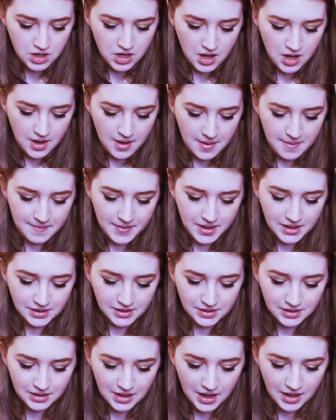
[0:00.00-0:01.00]

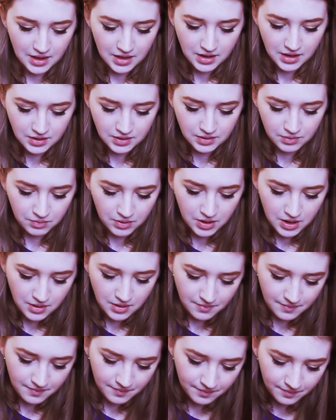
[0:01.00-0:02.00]
Inside this one
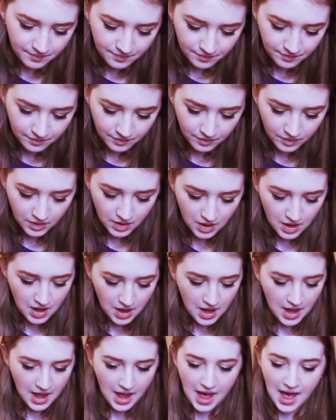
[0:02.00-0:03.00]

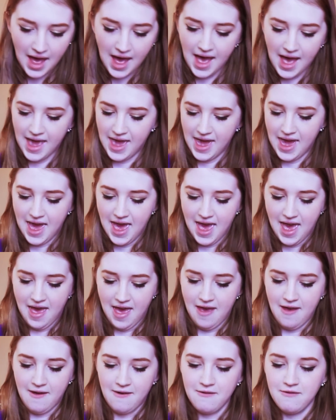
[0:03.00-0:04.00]
I
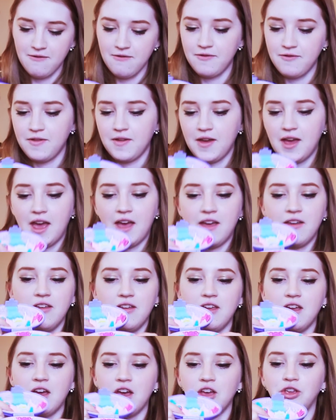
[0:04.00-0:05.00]
have
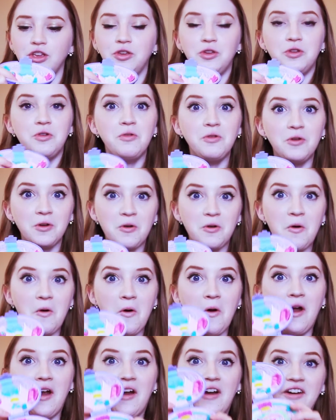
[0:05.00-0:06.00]
a
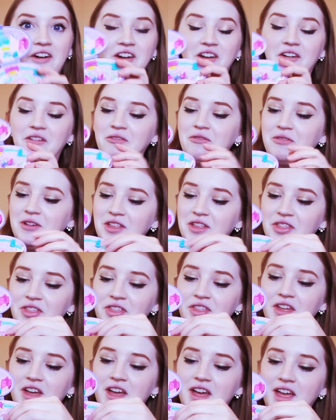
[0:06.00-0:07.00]
unicorn with
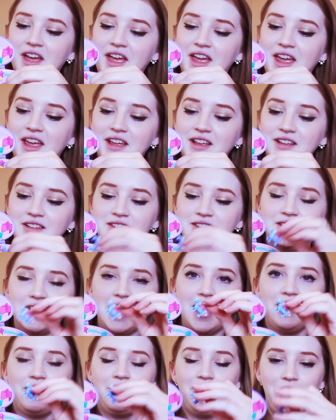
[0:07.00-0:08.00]
a
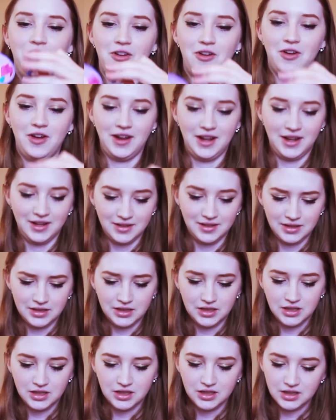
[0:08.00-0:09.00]
saddle on it.
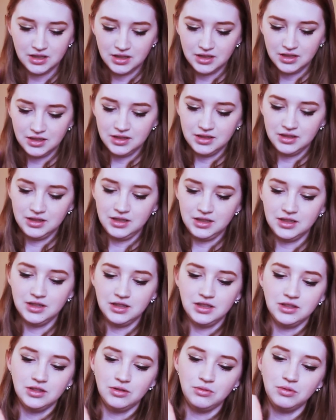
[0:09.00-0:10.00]
Look, it's
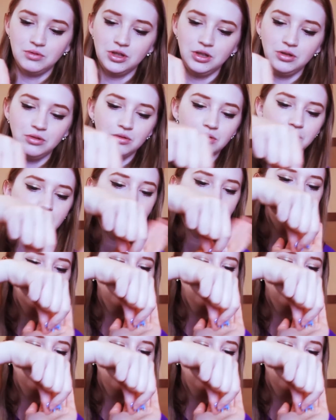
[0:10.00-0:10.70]
so cute. It's